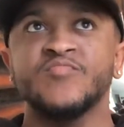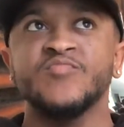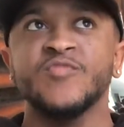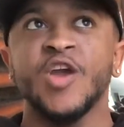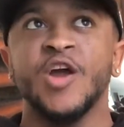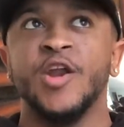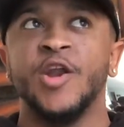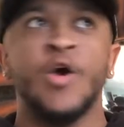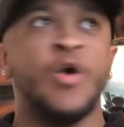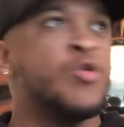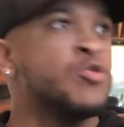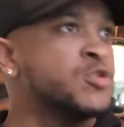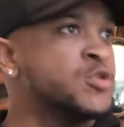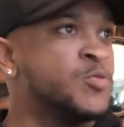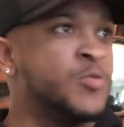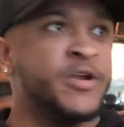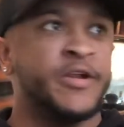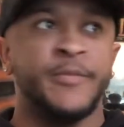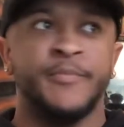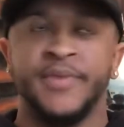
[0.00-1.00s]
knows
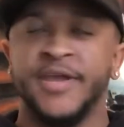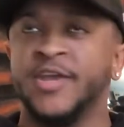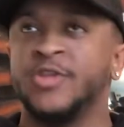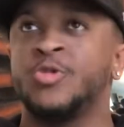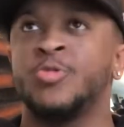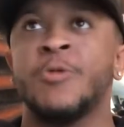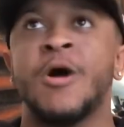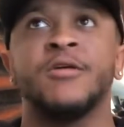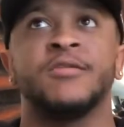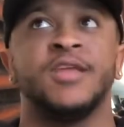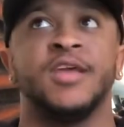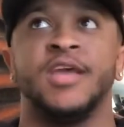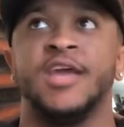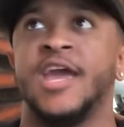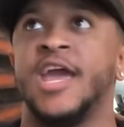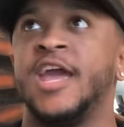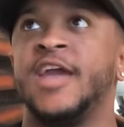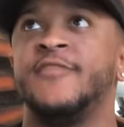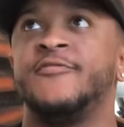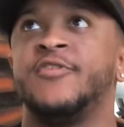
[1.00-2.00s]
where to be throughout the
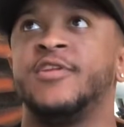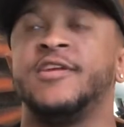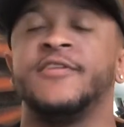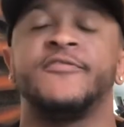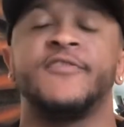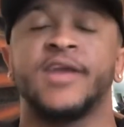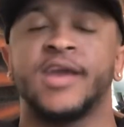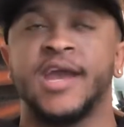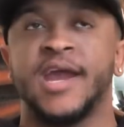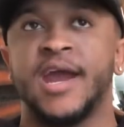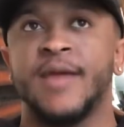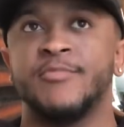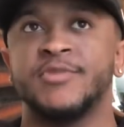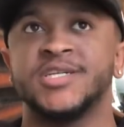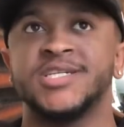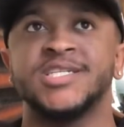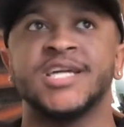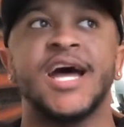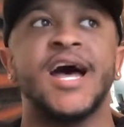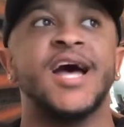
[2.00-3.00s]
game for different camera
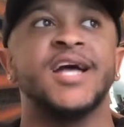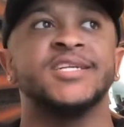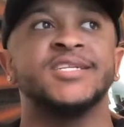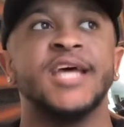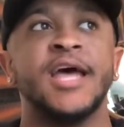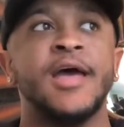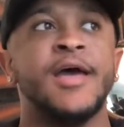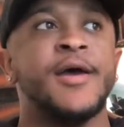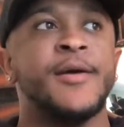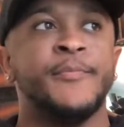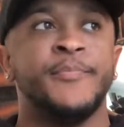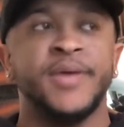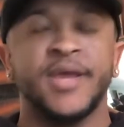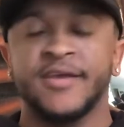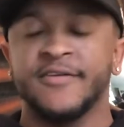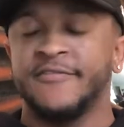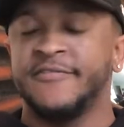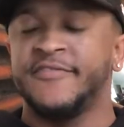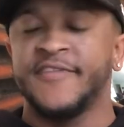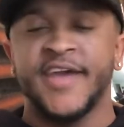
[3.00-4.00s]
shots,
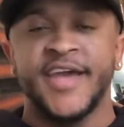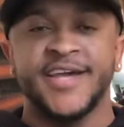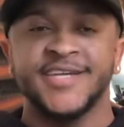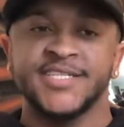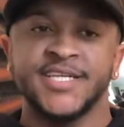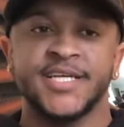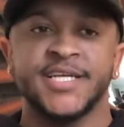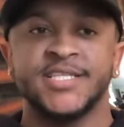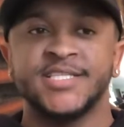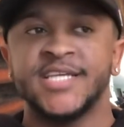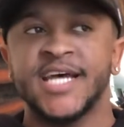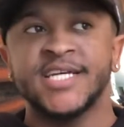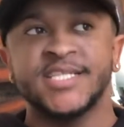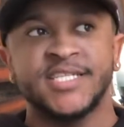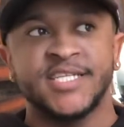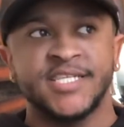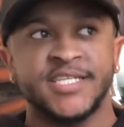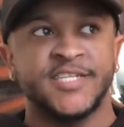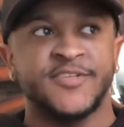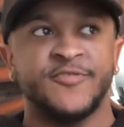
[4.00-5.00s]
picking fans and
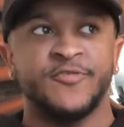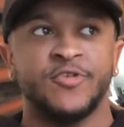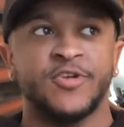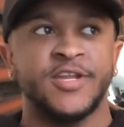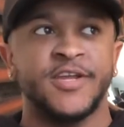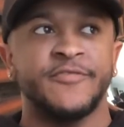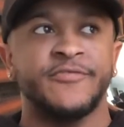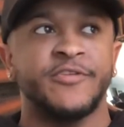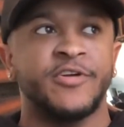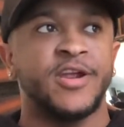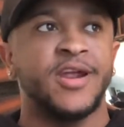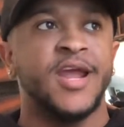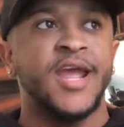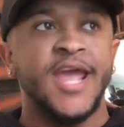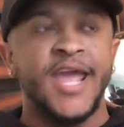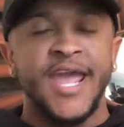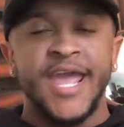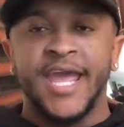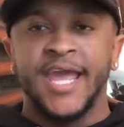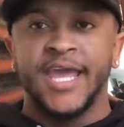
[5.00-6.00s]
contestants for different
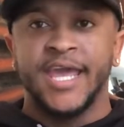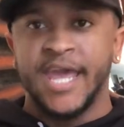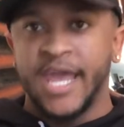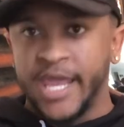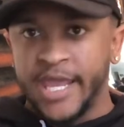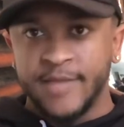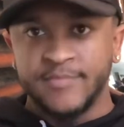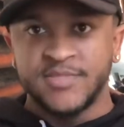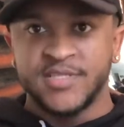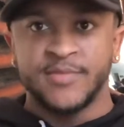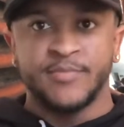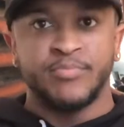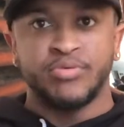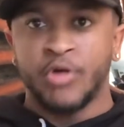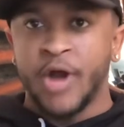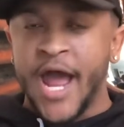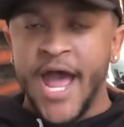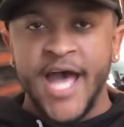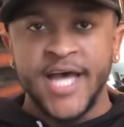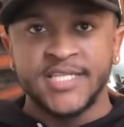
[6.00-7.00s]
games and
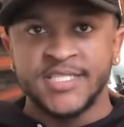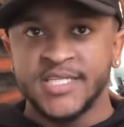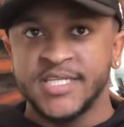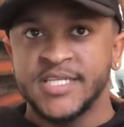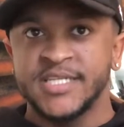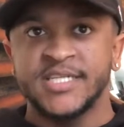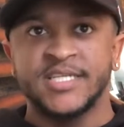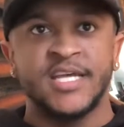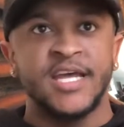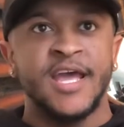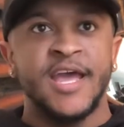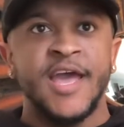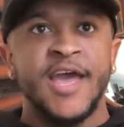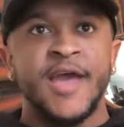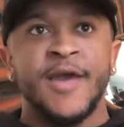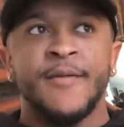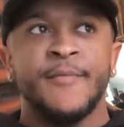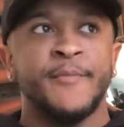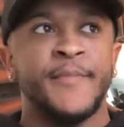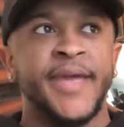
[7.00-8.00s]
prizes,
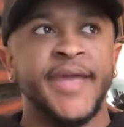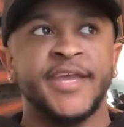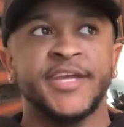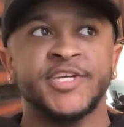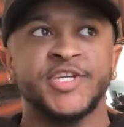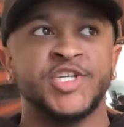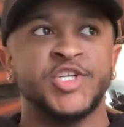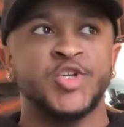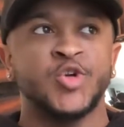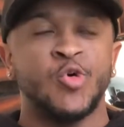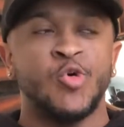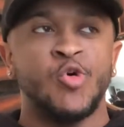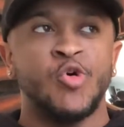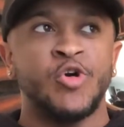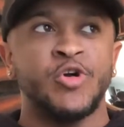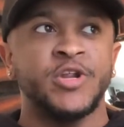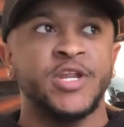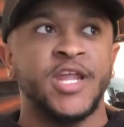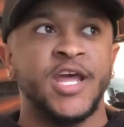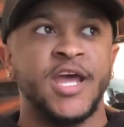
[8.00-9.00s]
making sure
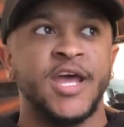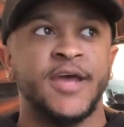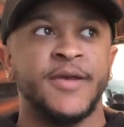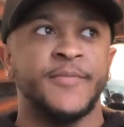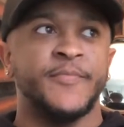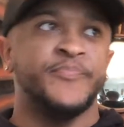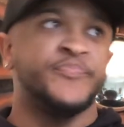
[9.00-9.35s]
that